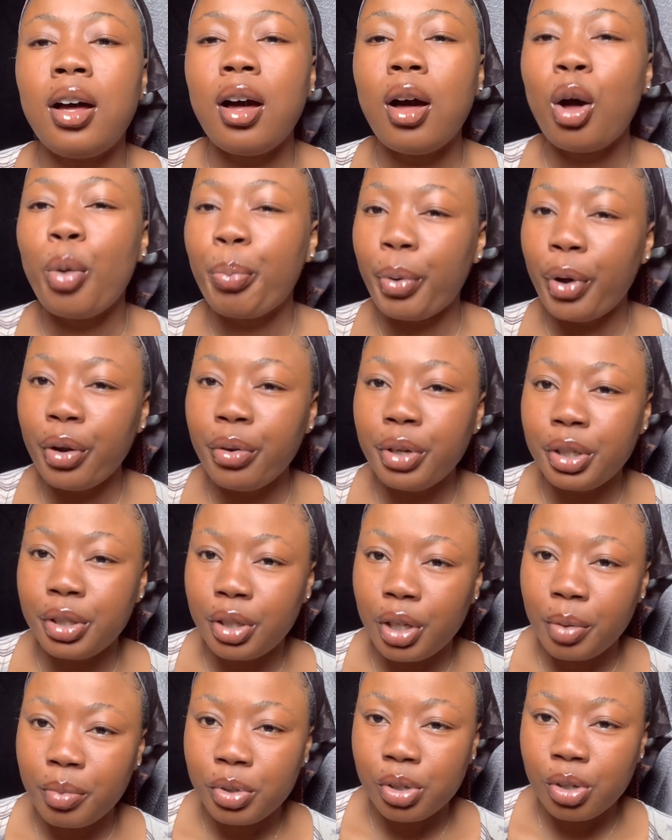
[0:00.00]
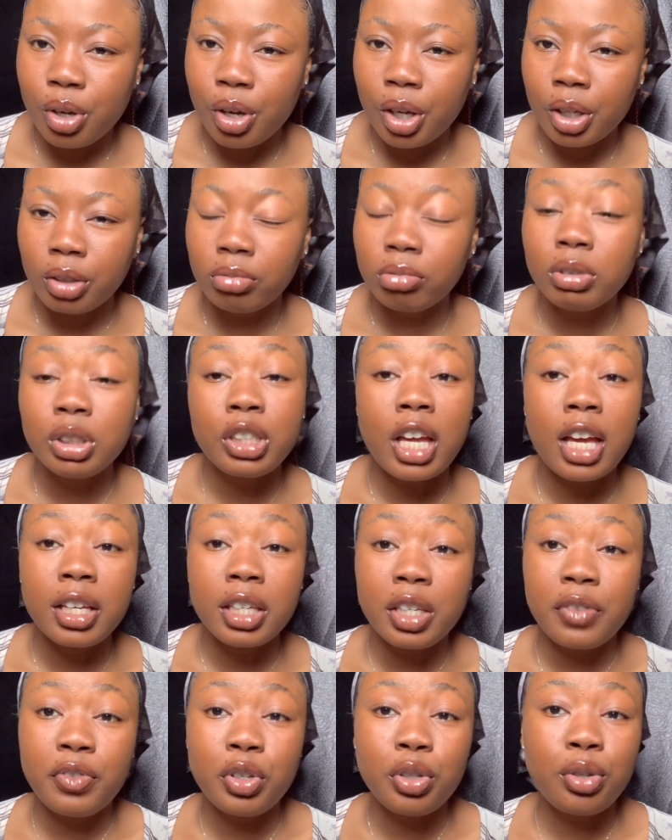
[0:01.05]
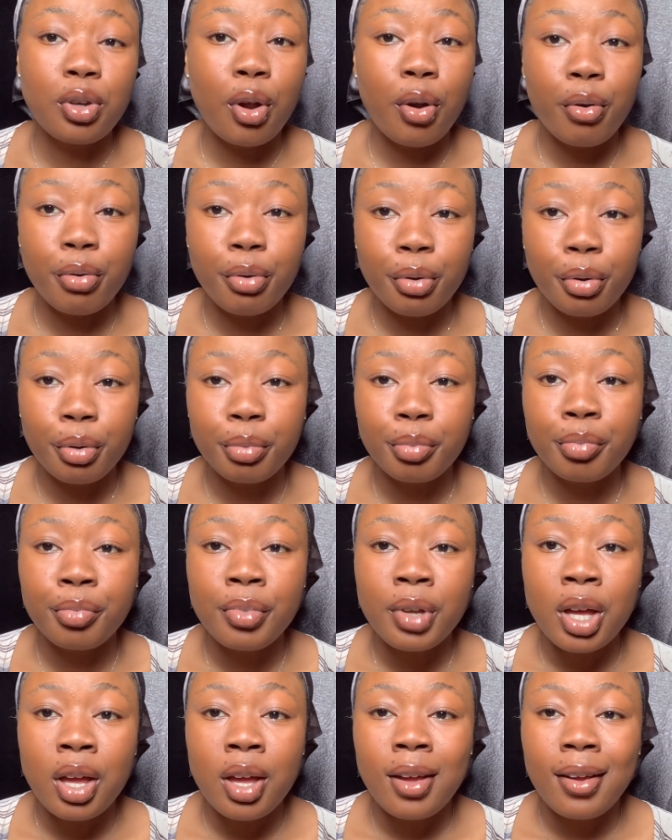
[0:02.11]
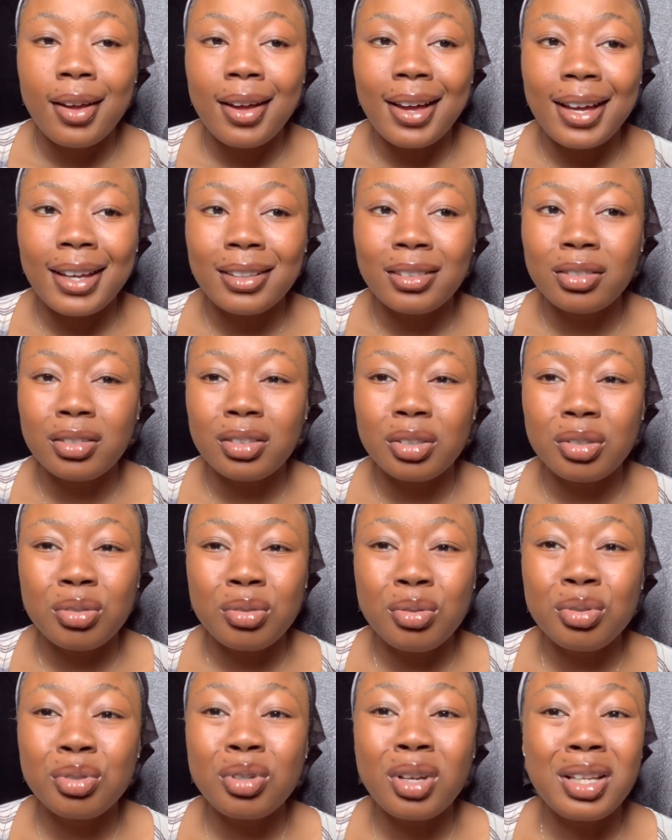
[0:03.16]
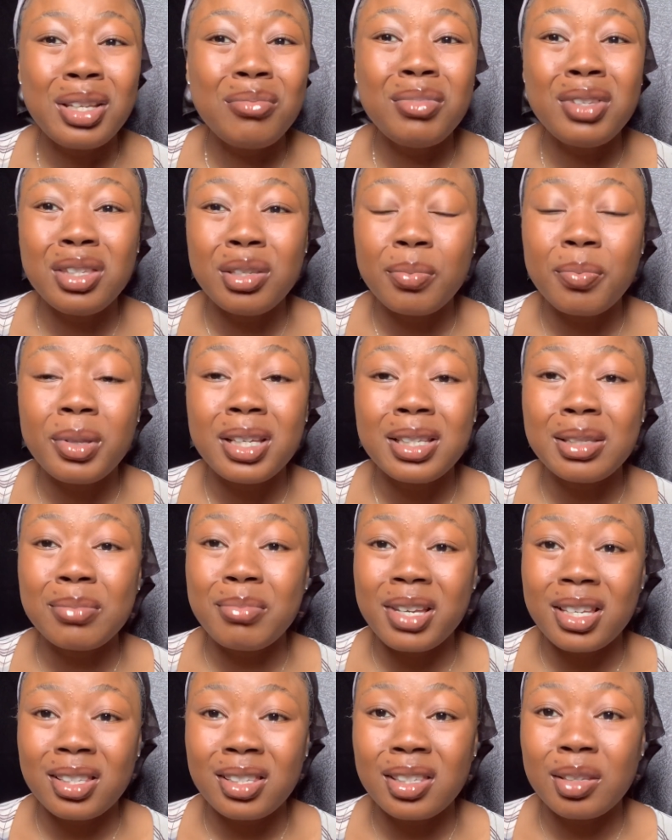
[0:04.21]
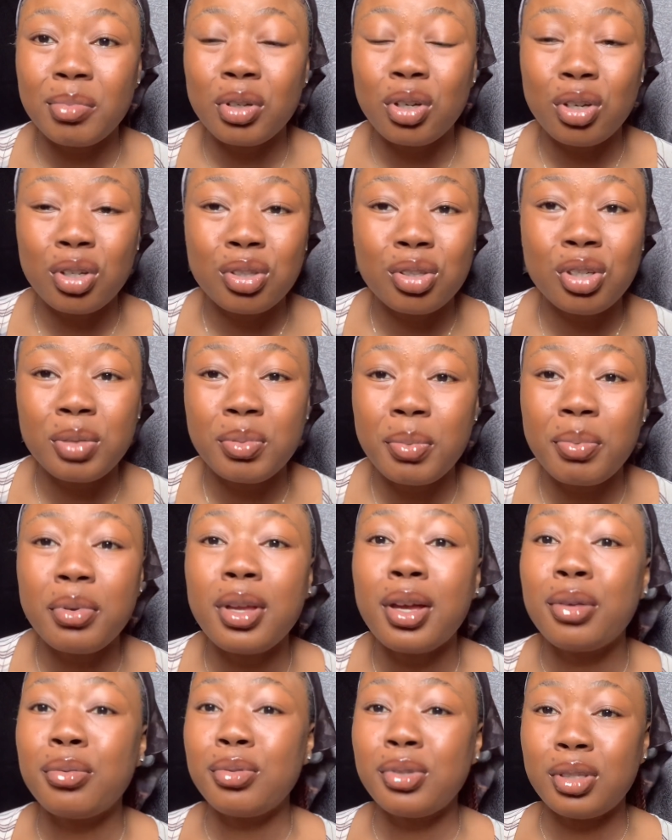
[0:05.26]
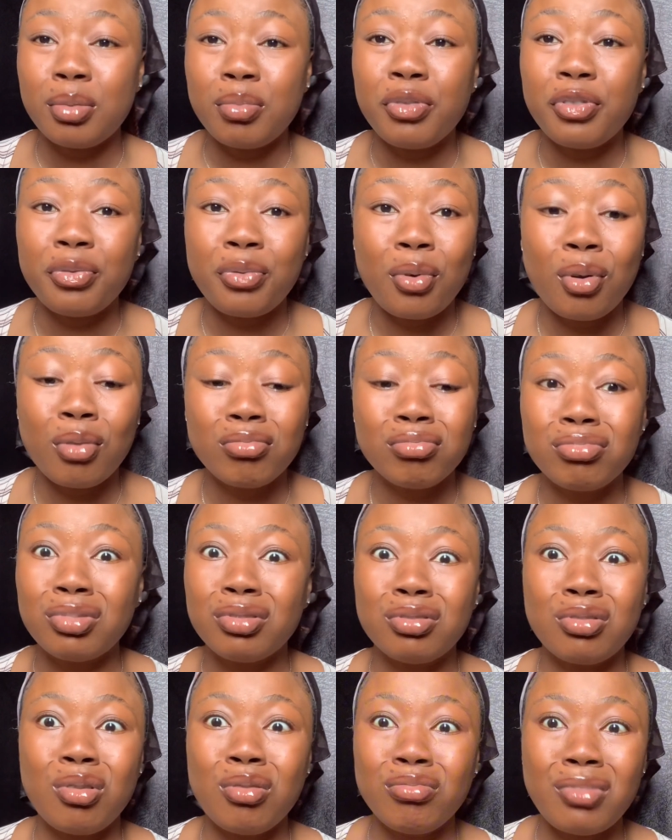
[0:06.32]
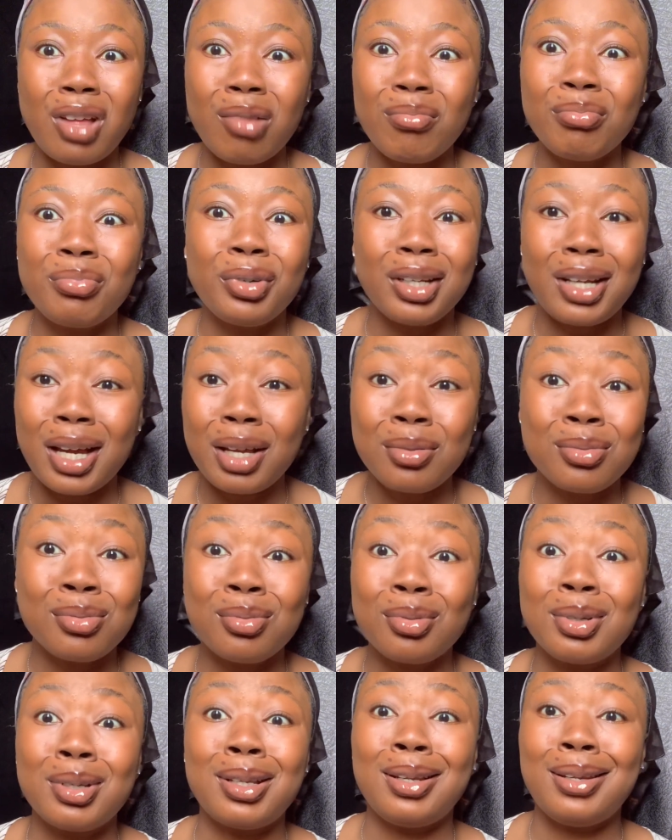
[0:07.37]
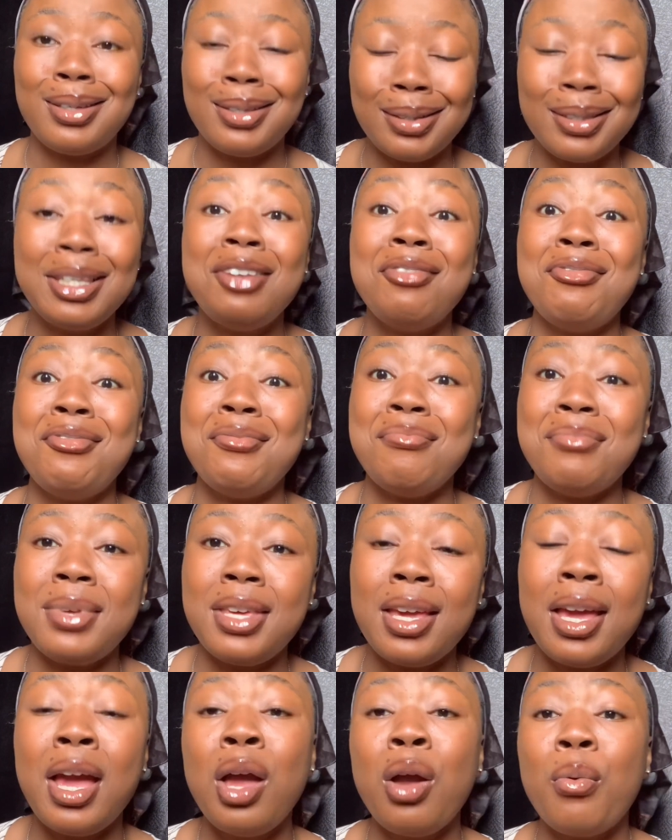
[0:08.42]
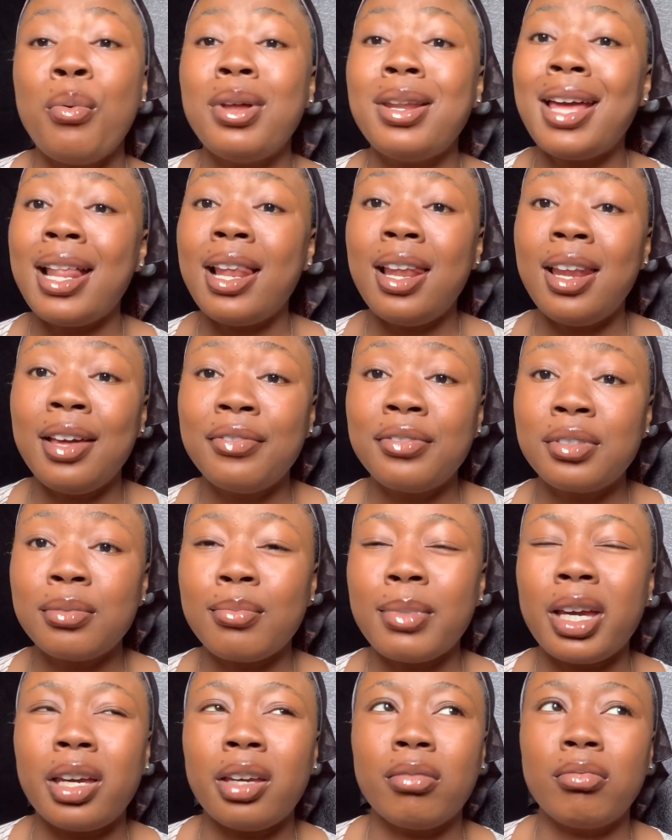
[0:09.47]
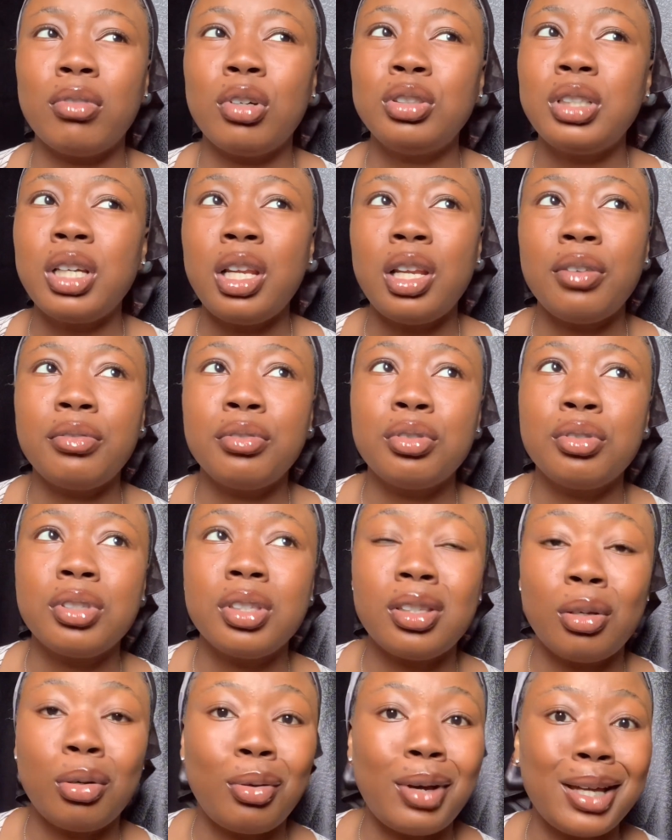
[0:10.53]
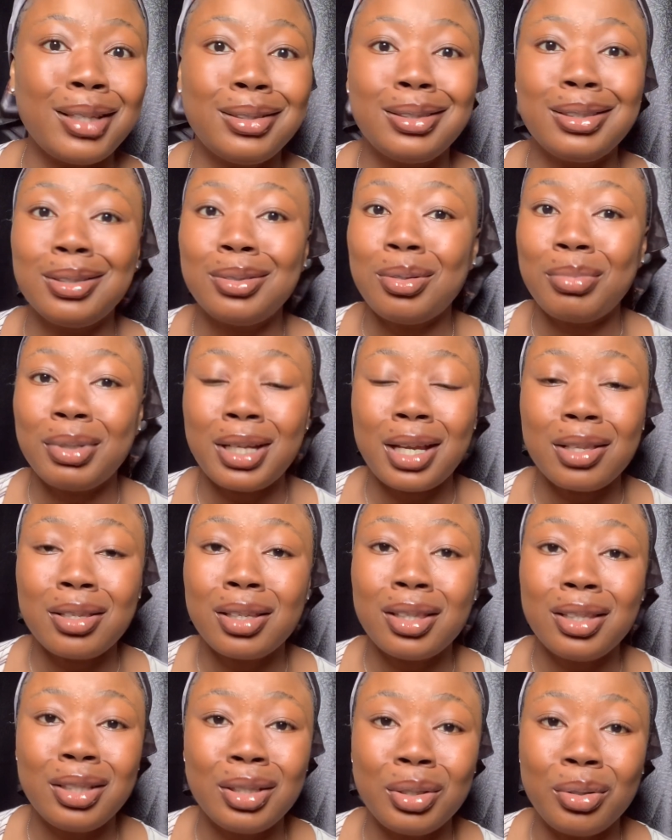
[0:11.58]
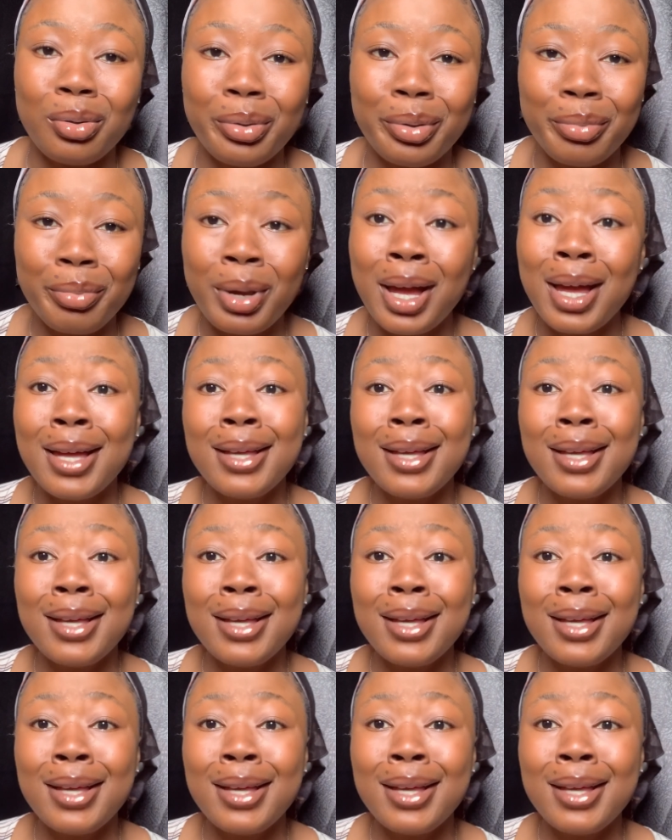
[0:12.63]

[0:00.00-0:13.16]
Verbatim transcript: upon resumption, you're giving your room, and usually me the place messy, because those people that used it before don't bother to clean. Even me, when I left my under level hostel, I did not bother to clean the room.